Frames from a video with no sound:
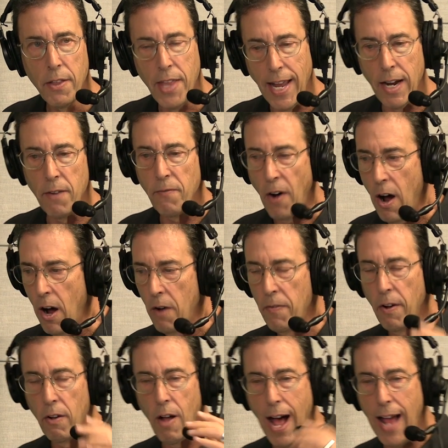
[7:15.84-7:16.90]
that involve a
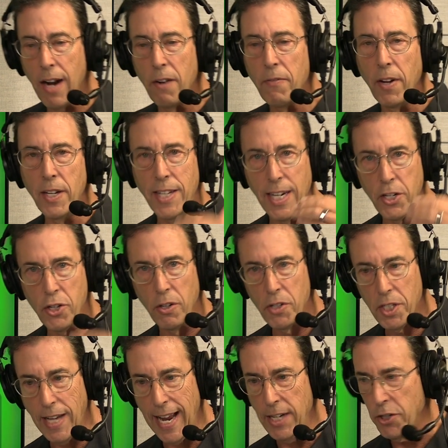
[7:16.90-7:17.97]
lot of additional
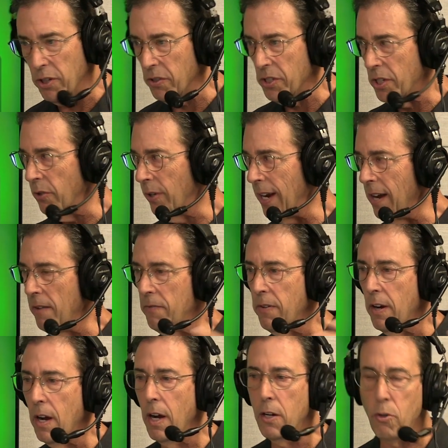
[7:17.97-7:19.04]
schedules. You give
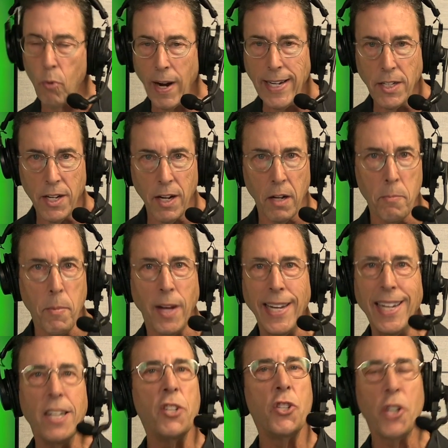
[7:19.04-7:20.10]
a great deal of
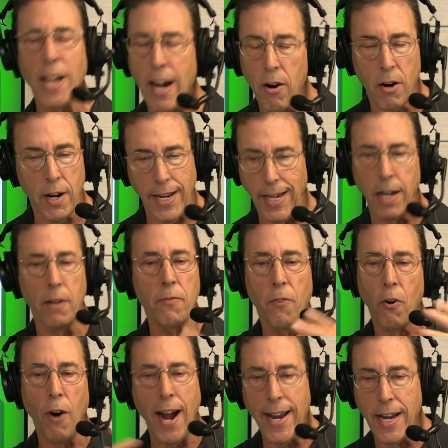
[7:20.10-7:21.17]
money to charity, a
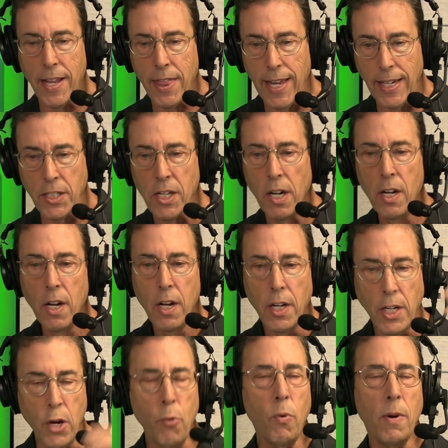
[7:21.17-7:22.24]
variety of things.
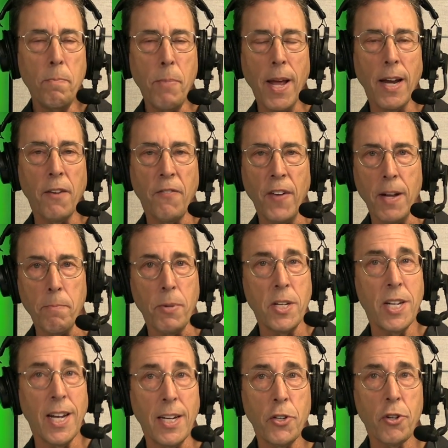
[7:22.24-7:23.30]
You would benefit
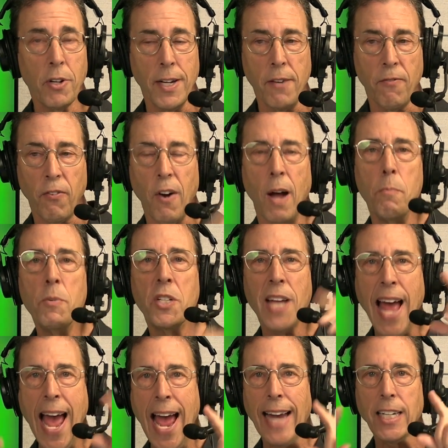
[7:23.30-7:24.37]
potentially from
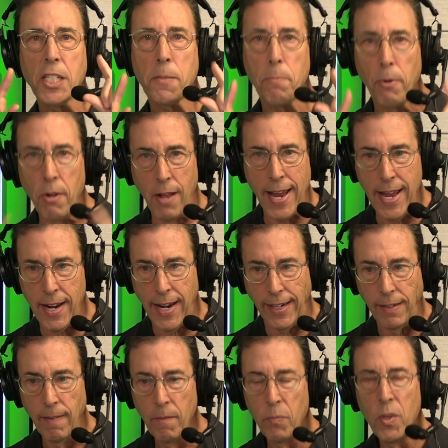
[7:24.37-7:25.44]
tax planning.
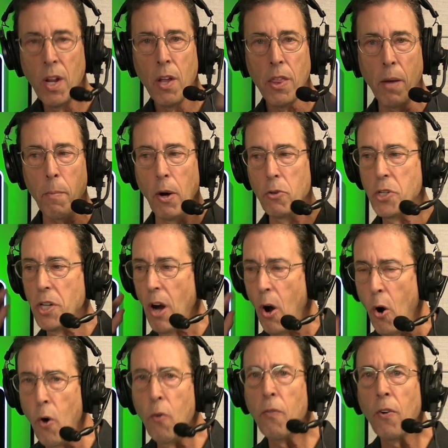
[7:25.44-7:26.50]
The most
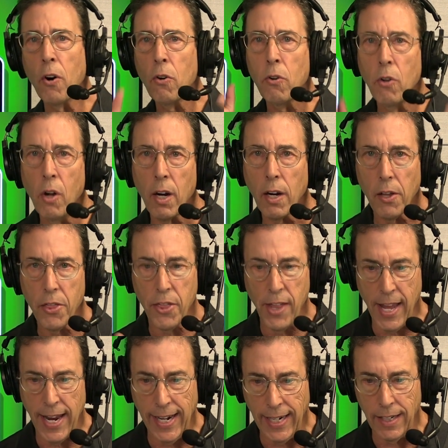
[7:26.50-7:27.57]
overlooked
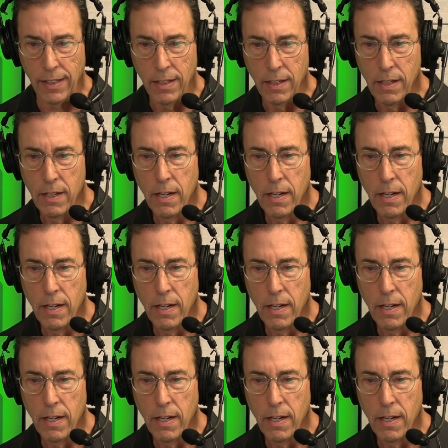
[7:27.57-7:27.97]
thing